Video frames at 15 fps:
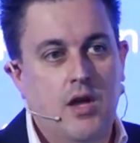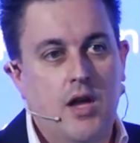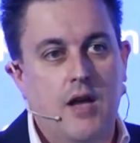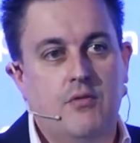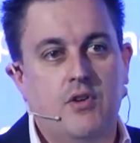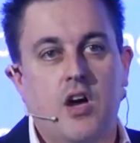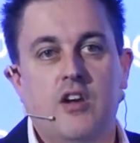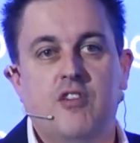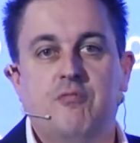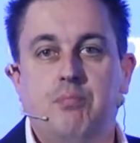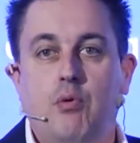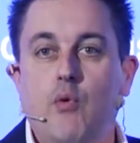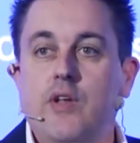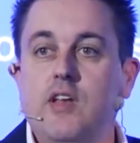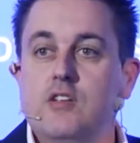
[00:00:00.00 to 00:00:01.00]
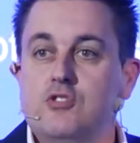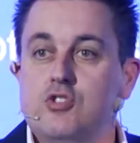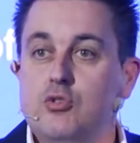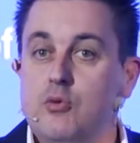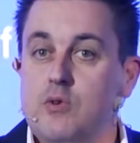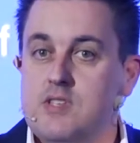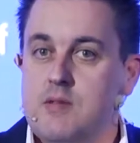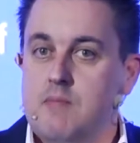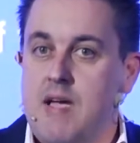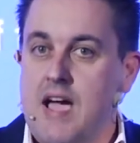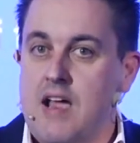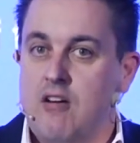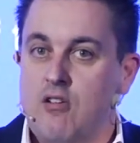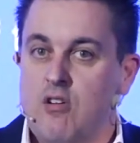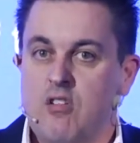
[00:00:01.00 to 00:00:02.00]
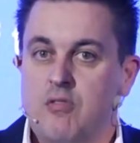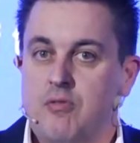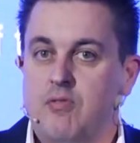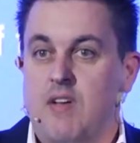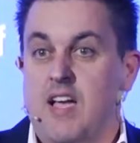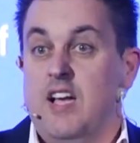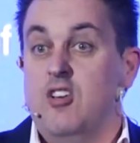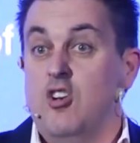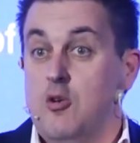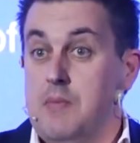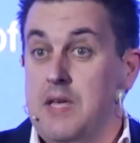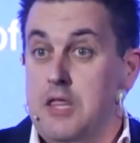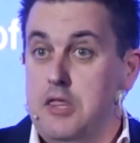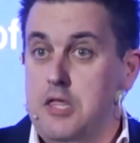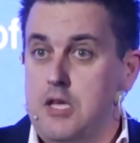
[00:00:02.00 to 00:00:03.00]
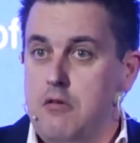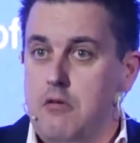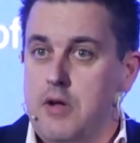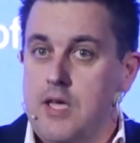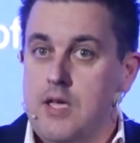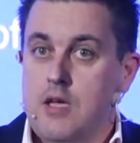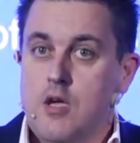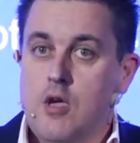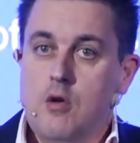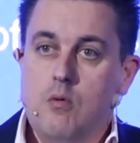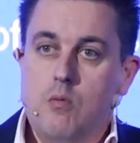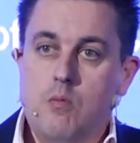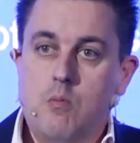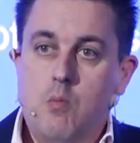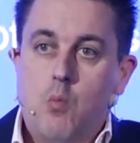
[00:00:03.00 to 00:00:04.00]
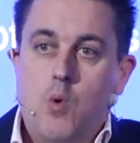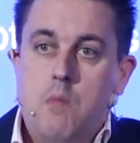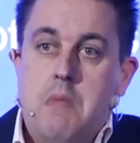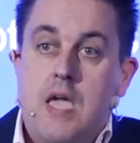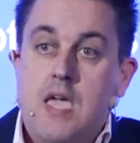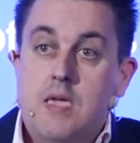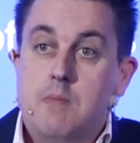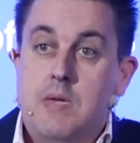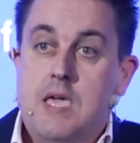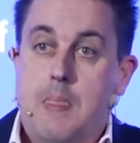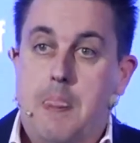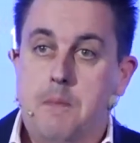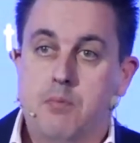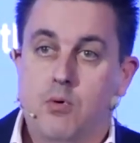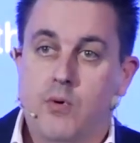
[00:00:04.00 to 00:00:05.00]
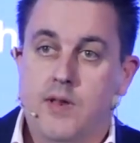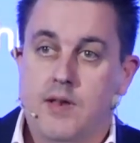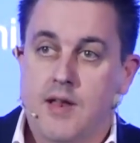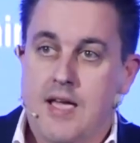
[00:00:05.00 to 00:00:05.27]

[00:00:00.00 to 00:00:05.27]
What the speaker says: have kind of pointed to as a matter of economic theory. We may be at the point